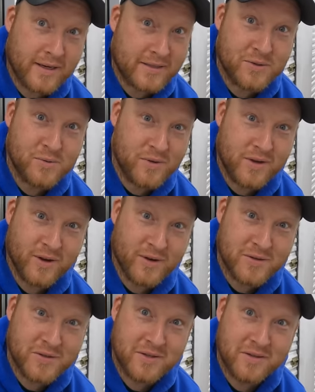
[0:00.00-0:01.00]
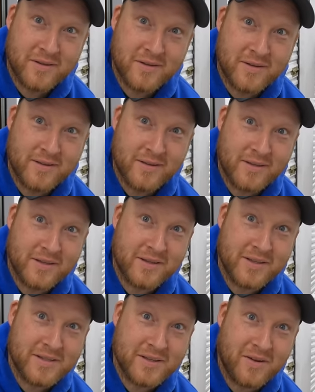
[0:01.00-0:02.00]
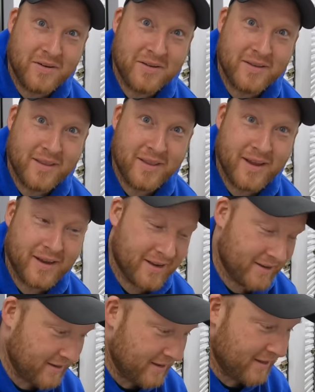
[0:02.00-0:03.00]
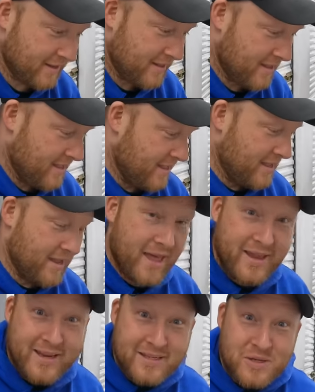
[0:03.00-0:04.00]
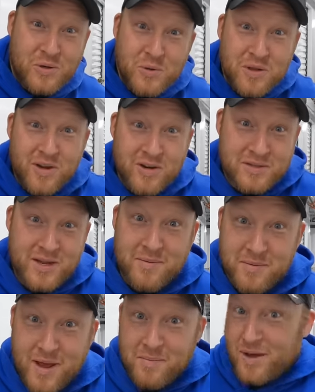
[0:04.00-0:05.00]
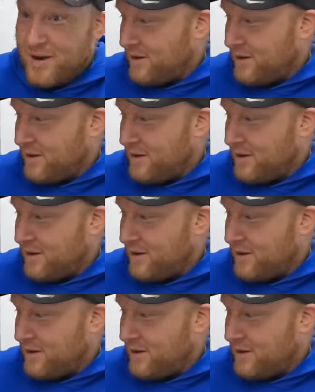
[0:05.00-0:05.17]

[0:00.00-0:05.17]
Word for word: like two years. Yeah. You think so? Like, no. I think in two years I've not bought